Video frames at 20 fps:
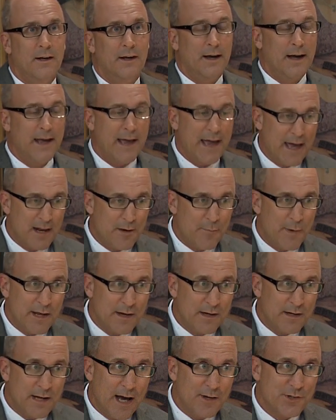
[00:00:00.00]
uh,
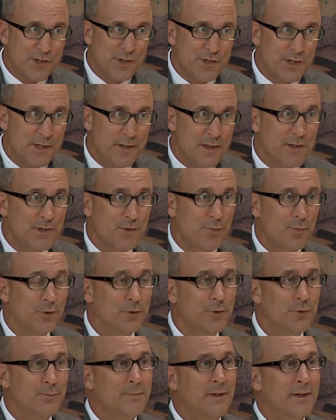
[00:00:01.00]
animated not just in this
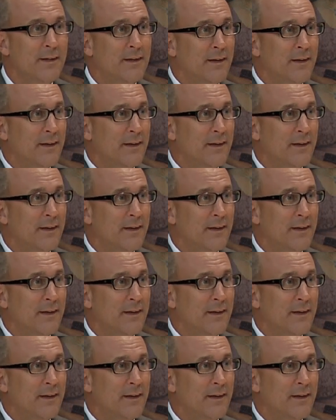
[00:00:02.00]
room,